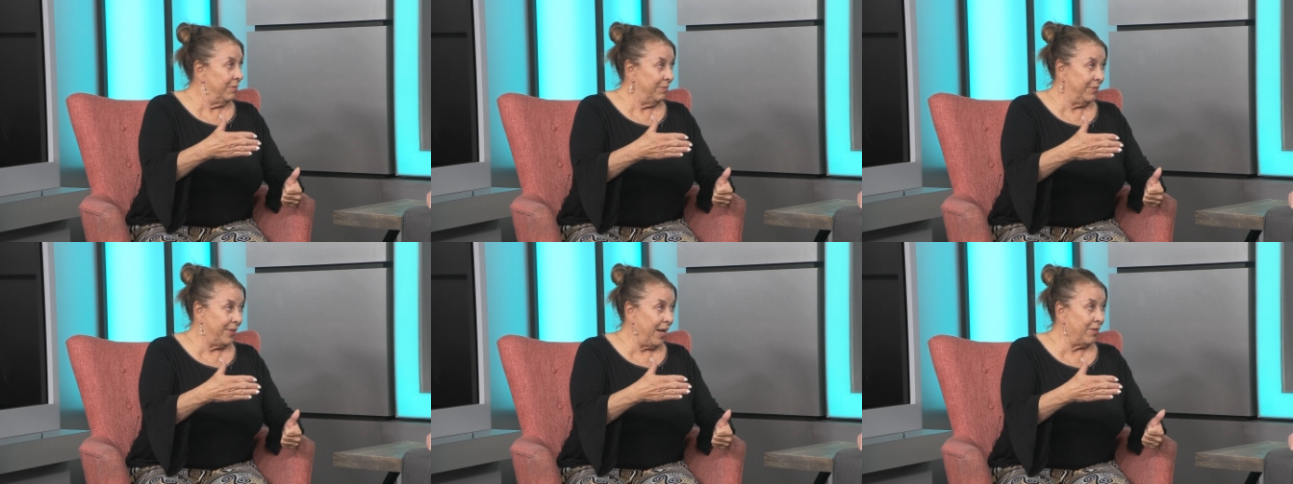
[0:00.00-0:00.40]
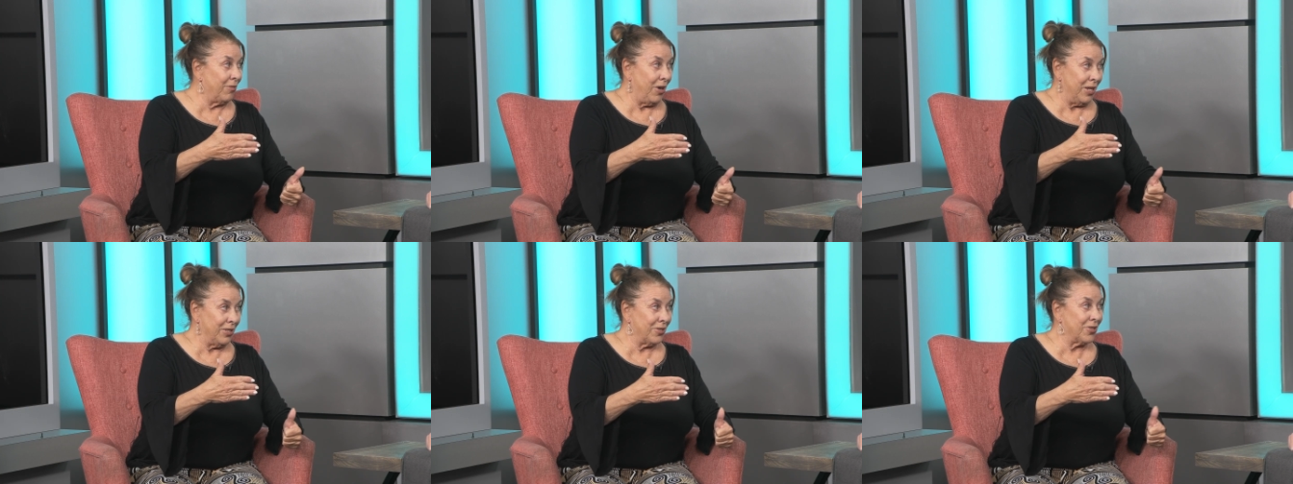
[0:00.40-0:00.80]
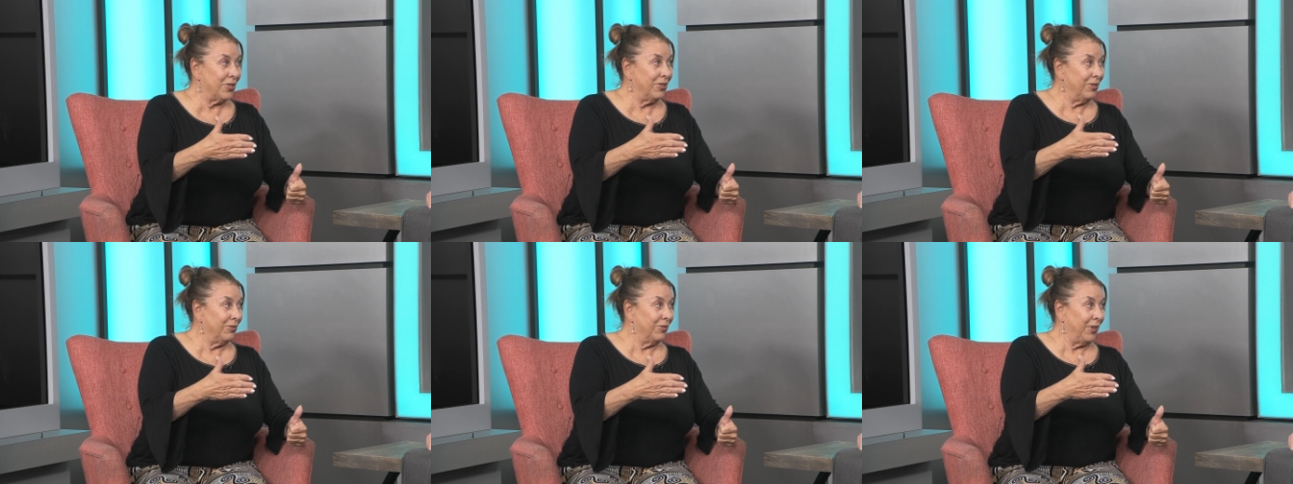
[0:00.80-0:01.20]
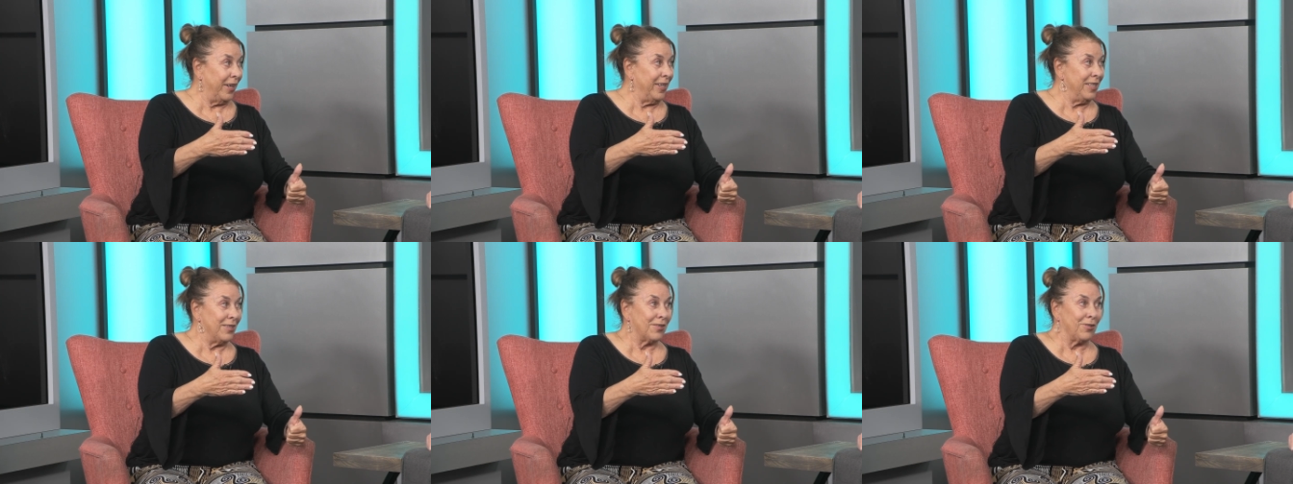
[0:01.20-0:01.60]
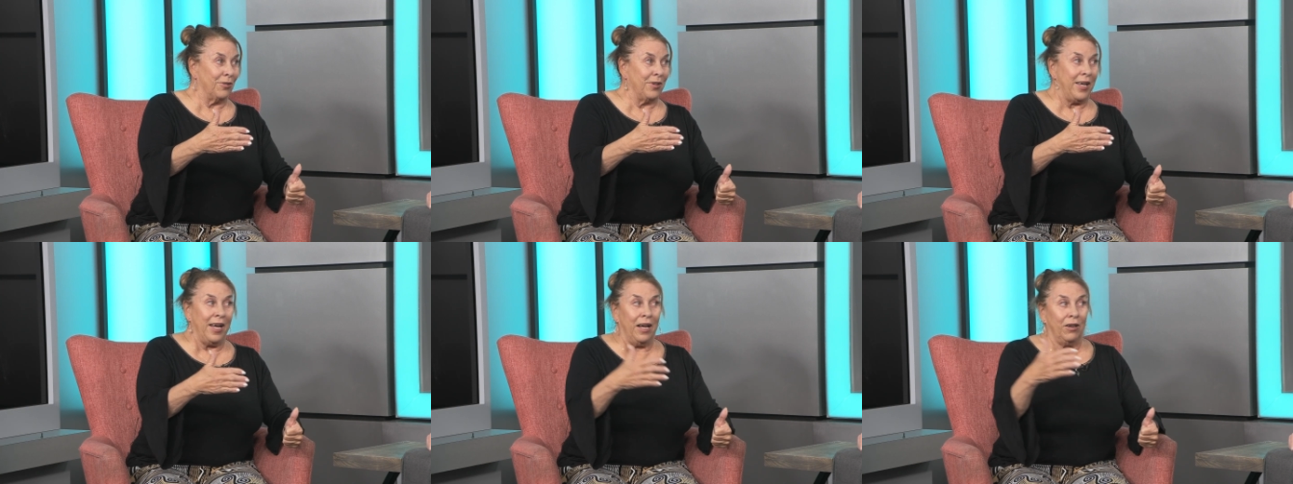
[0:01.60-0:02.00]
that roster, right? So
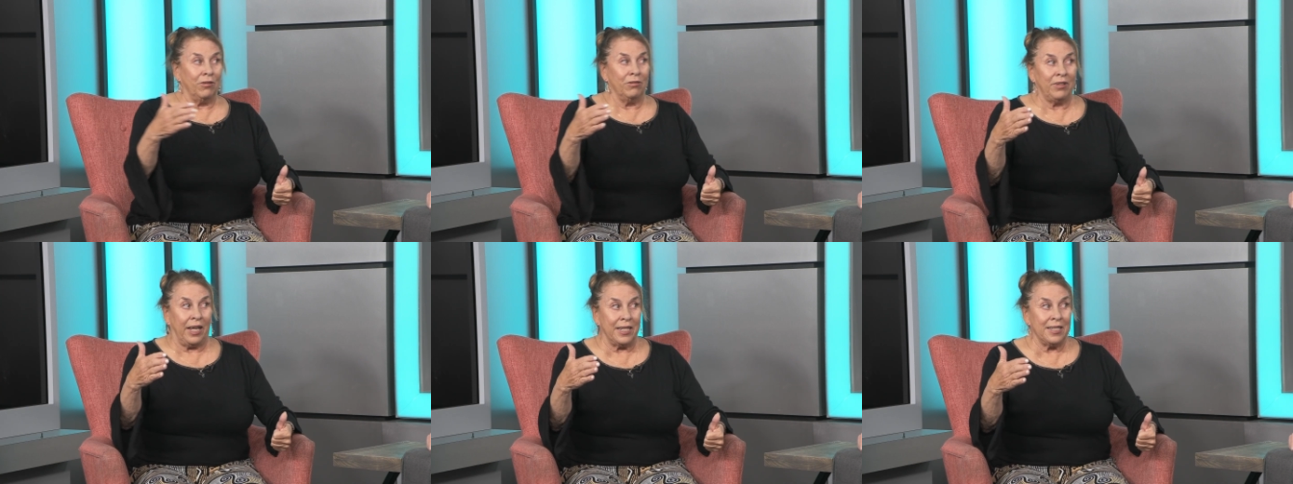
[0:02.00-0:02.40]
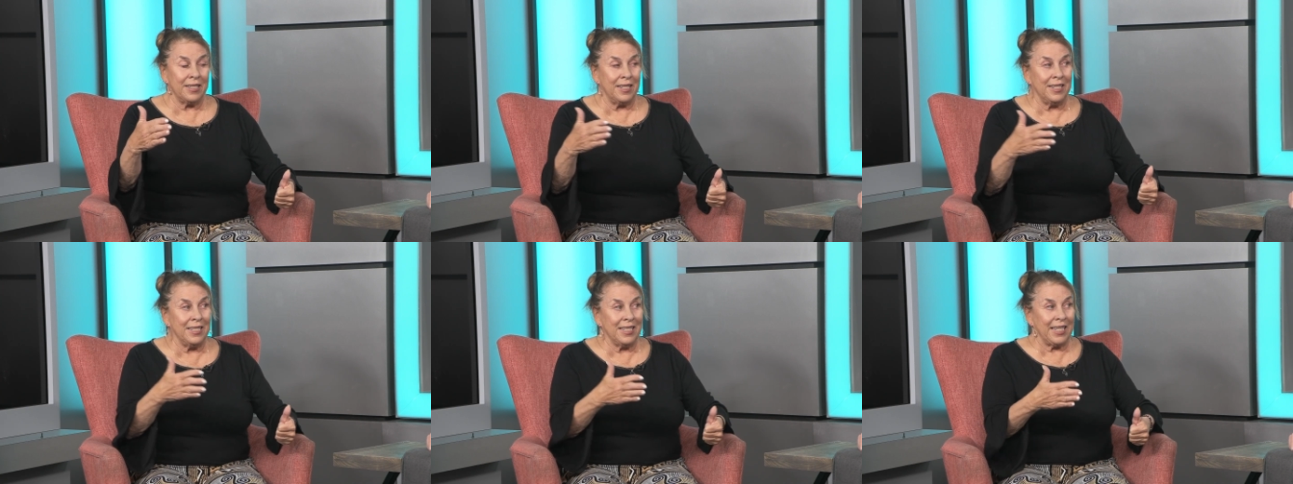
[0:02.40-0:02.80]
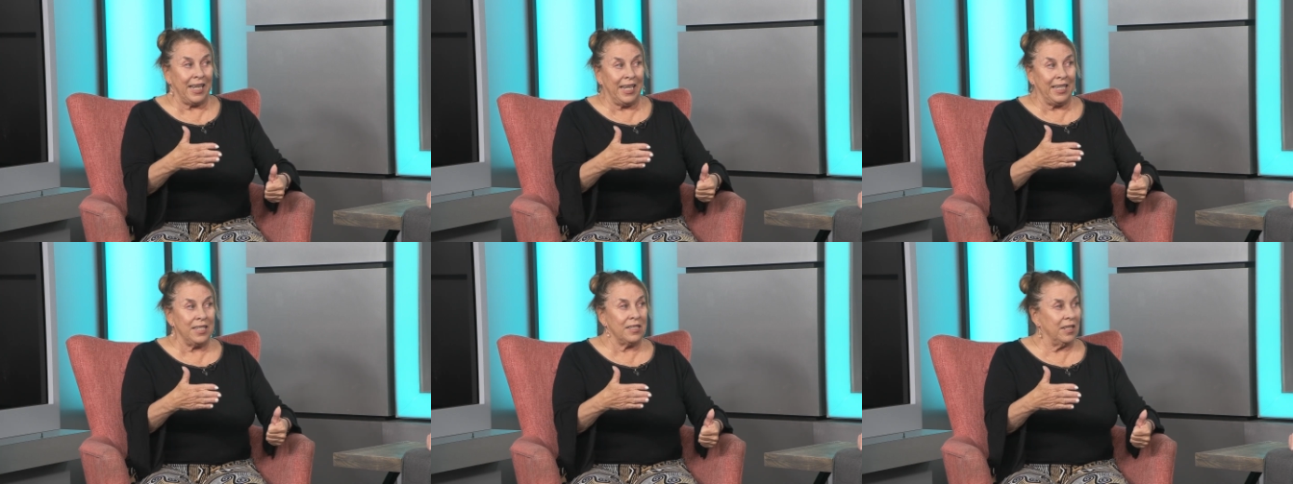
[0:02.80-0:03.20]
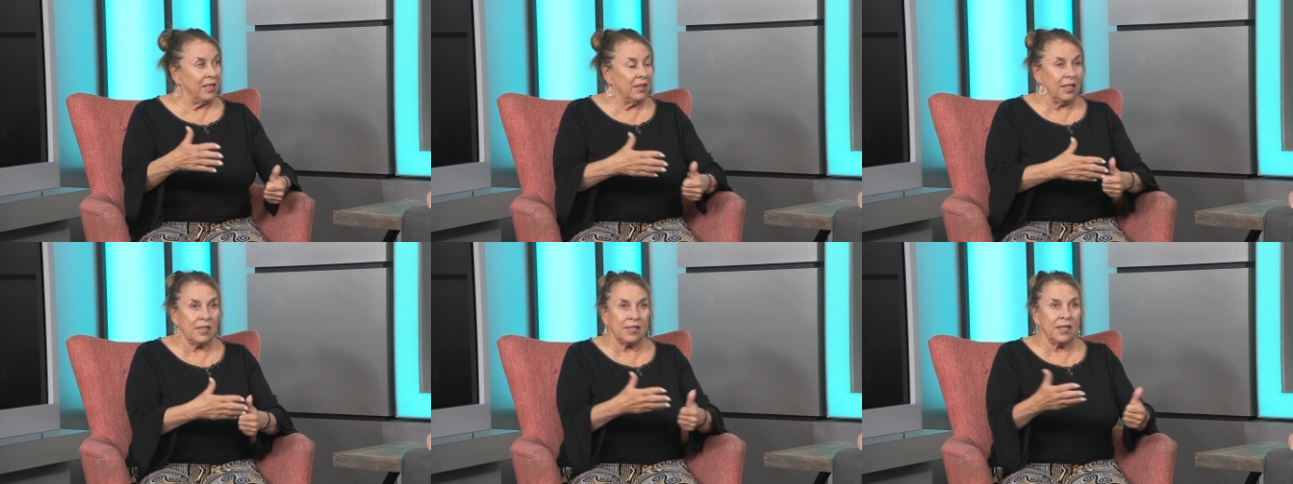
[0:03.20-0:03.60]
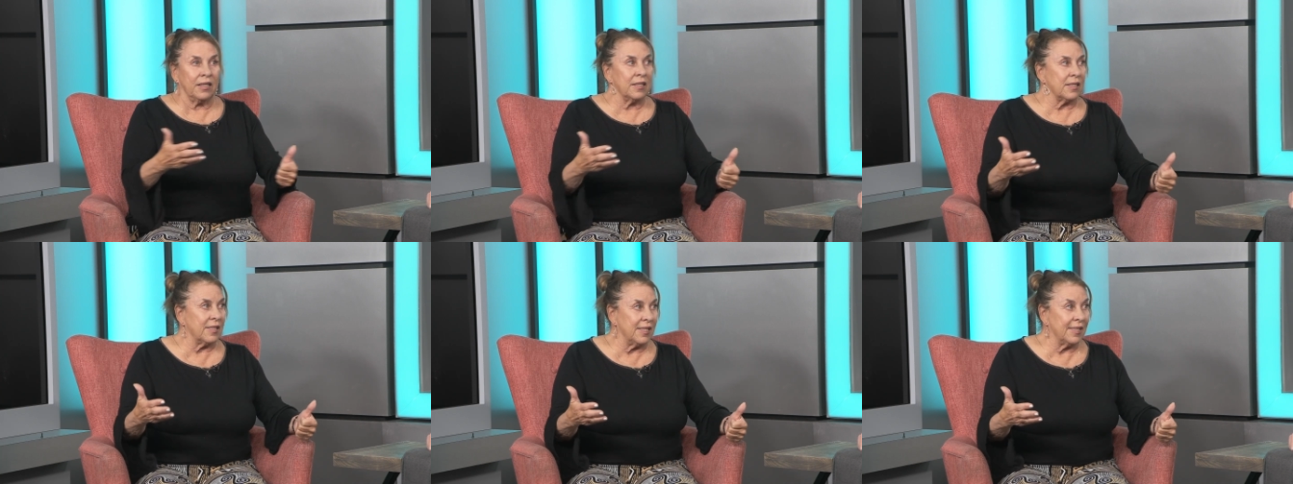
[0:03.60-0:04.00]
now 19 to 18, let's say
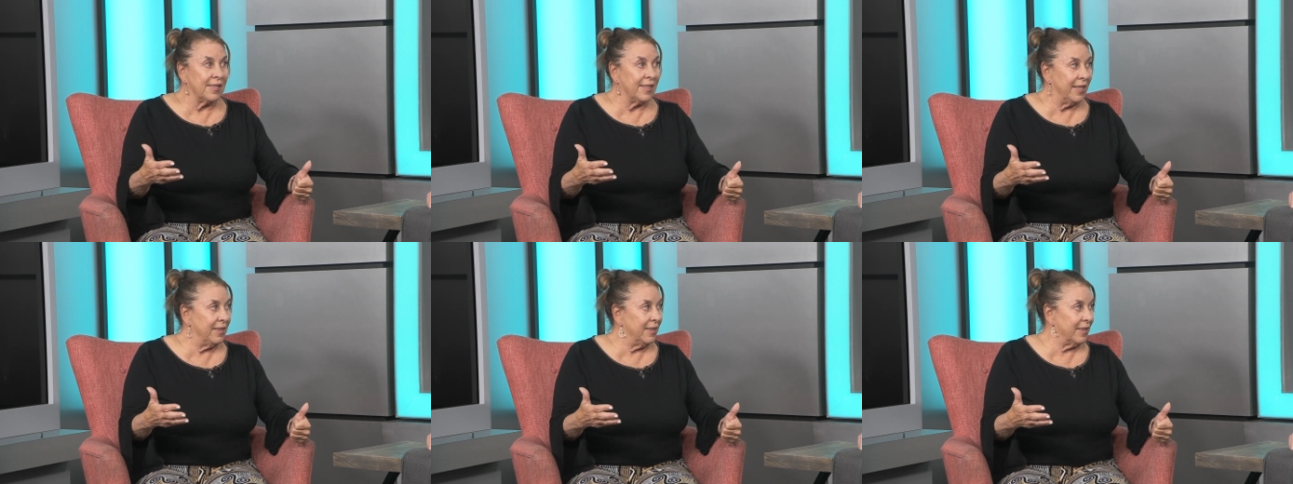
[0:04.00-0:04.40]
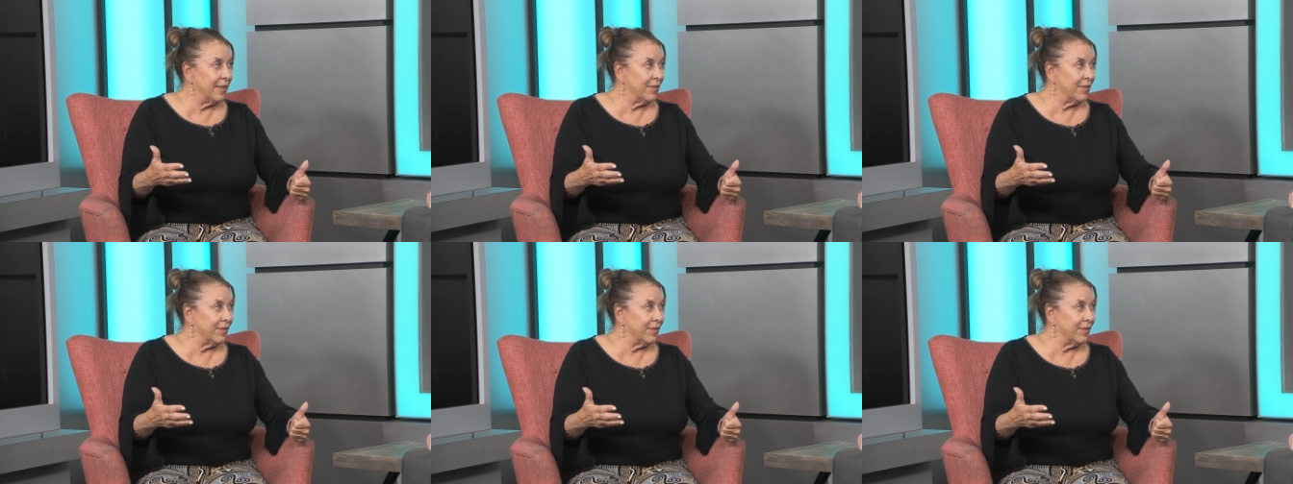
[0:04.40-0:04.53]
it's season ending.